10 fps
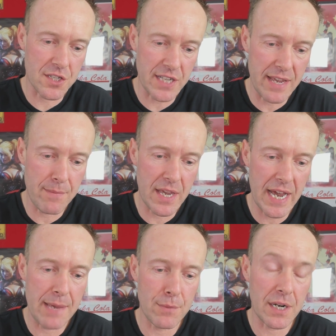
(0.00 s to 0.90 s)
same
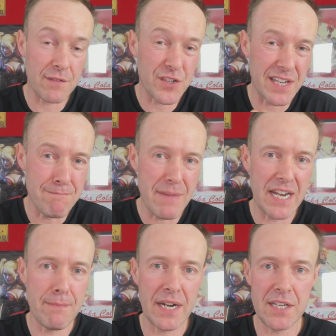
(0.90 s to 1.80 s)
game that I've seen
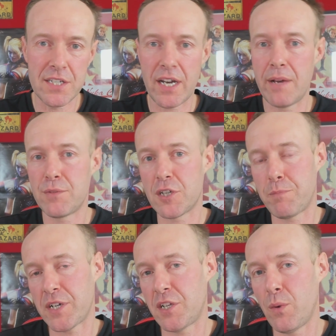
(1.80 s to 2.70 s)
many, many times,
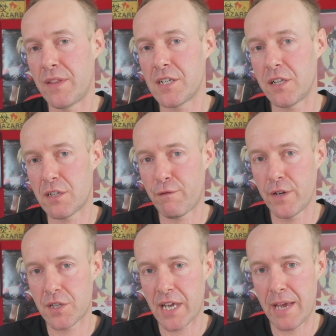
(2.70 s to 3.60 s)
especially when this list
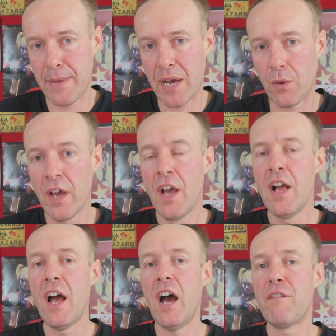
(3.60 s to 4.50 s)
first came out,
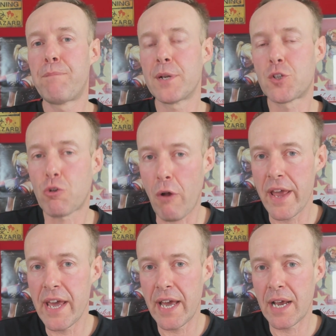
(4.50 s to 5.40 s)
of
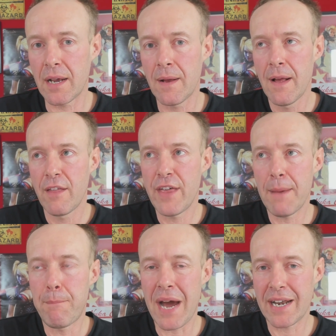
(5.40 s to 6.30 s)
portraying their
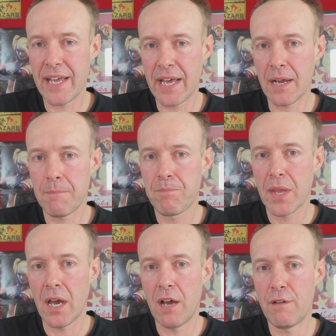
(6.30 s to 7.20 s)
banning
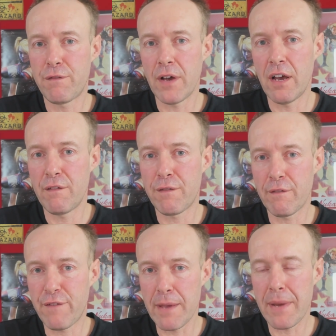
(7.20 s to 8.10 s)
of
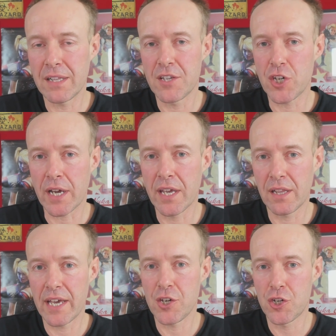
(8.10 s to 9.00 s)
female
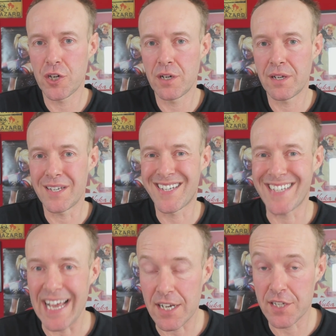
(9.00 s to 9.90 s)
ejaculation as
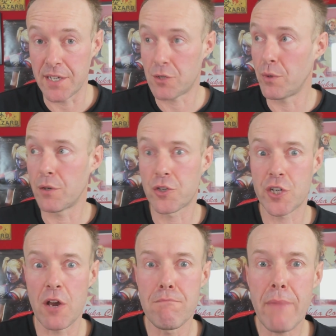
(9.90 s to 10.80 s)
sexist. Oh, you'll
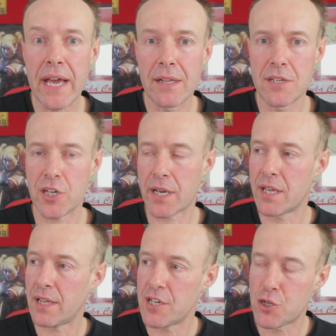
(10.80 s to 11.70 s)
show male
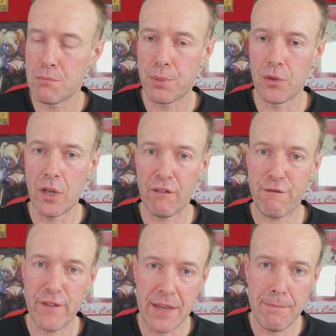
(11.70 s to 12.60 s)
ejaculation but not
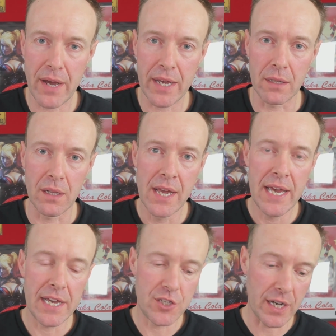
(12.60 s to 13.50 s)
female
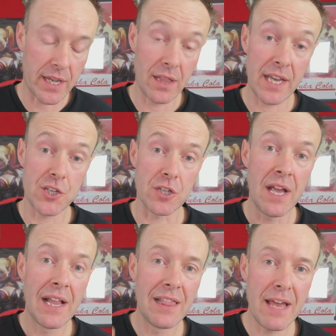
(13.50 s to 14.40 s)
ejaculation.
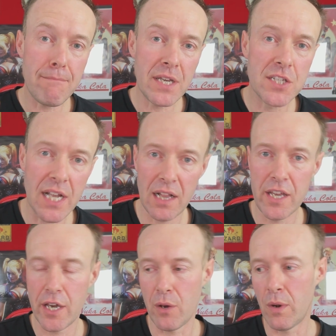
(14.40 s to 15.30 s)
Let me tell
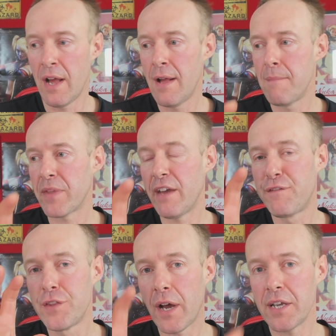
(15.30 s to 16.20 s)
you, if
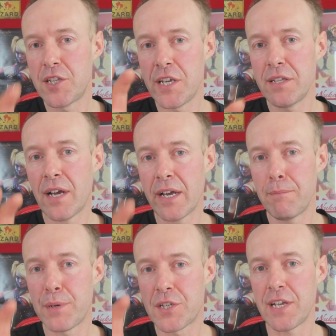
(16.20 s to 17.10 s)

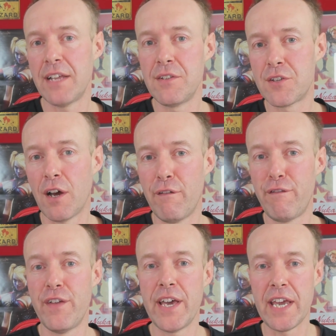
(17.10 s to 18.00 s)
99% of
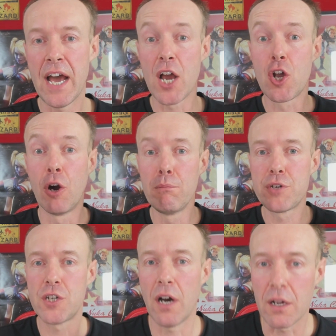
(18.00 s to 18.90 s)
the cum
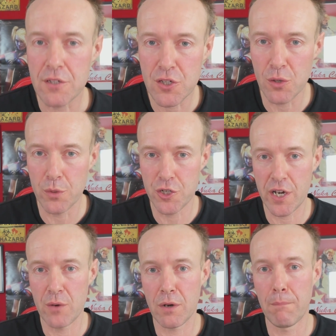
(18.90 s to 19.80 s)
shots that were
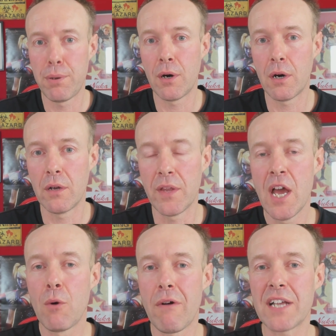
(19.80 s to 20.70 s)
shown on porn
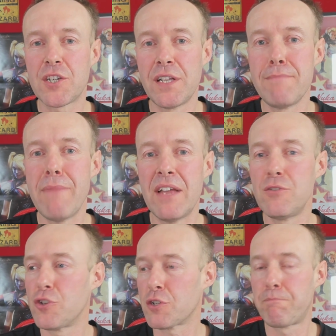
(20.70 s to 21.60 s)
were actually
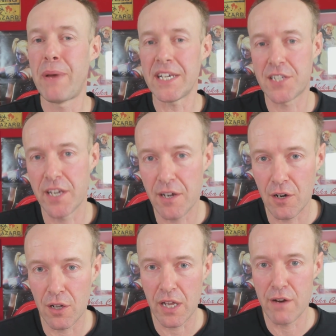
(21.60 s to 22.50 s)
men just pissing
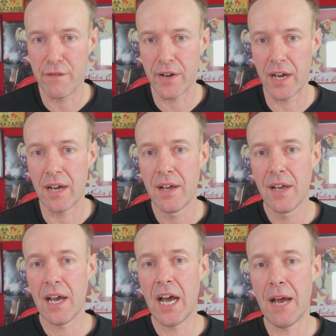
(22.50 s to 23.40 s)
all over
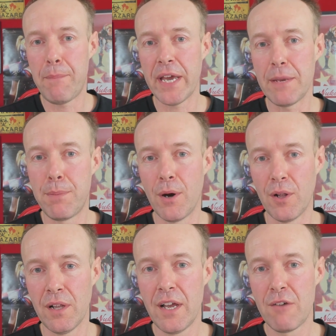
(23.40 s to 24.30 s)

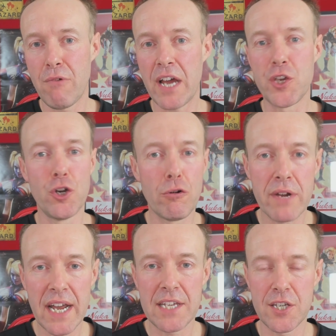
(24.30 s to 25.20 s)
people, right,
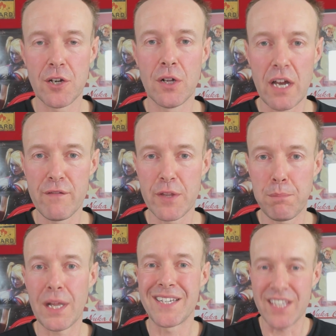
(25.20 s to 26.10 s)
urinating all over the
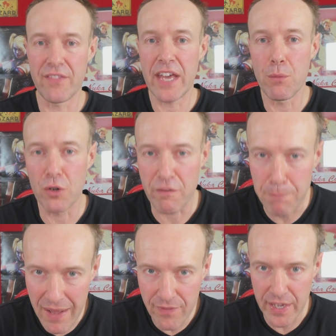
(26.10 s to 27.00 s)
place, then they would have
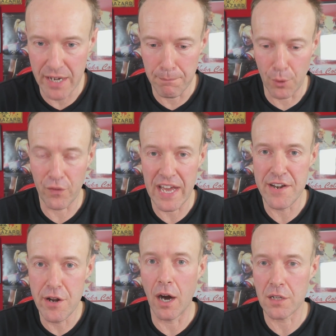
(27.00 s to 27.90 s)
banned it, but they're
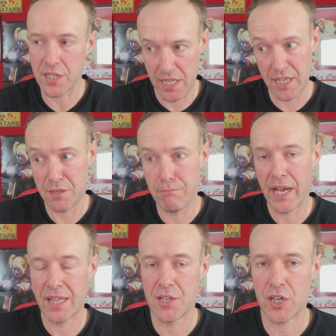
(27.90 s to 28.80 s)
not. It is
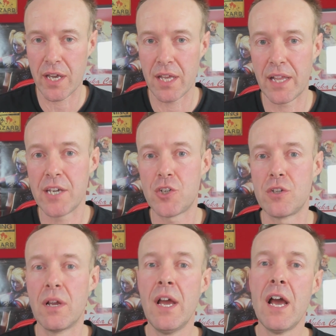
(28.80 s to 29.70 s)
male ejaculation.